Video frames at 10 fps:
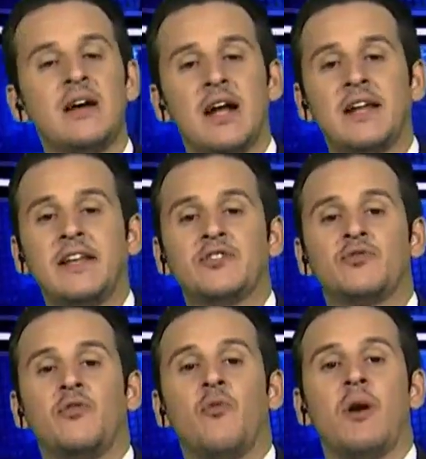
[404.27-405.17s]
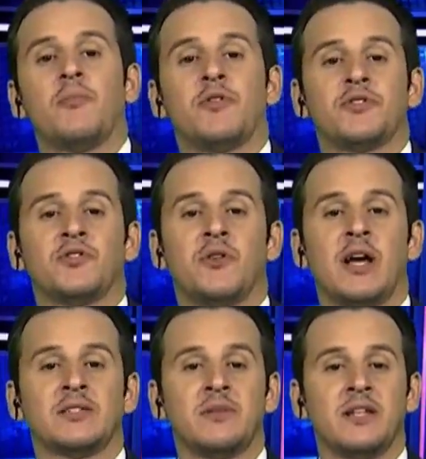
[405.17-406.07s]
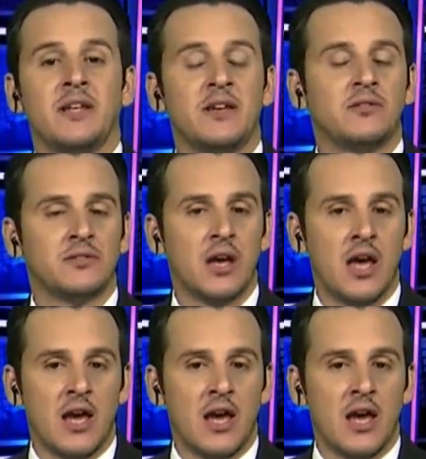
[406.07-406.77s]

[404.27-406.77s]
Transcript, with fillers: And in Israel, one person has been killed